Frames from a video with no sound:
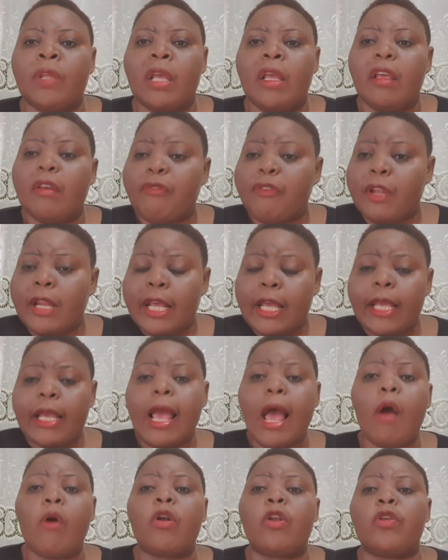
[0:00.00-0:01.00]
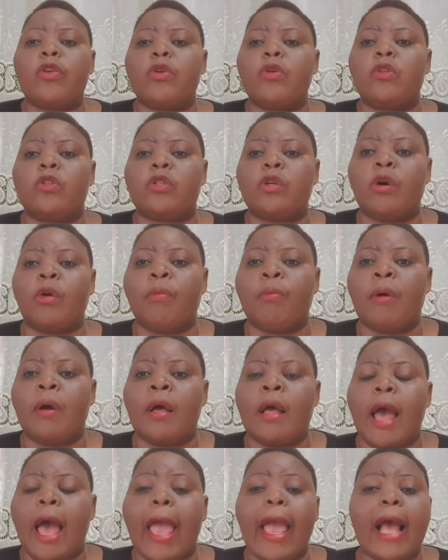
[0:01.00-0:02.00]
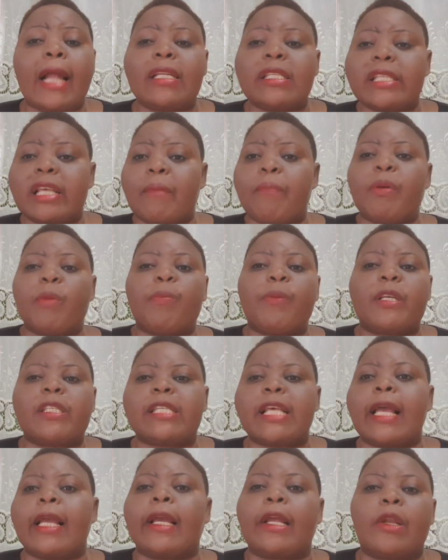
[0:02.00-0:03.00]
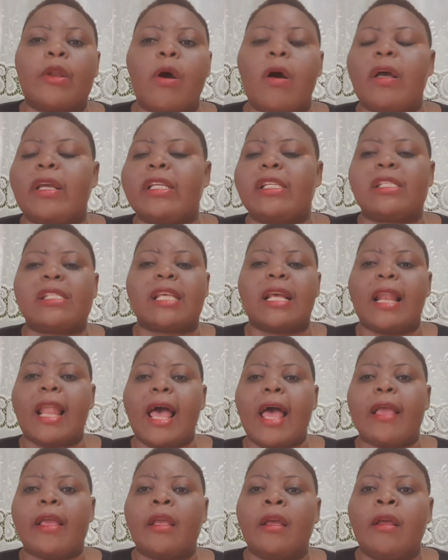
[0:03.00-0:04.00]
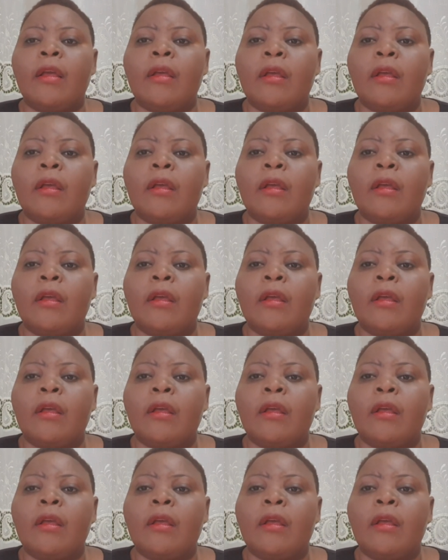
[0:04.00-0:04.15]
Even here on YouTube, I heard some people saying no, it's a lie.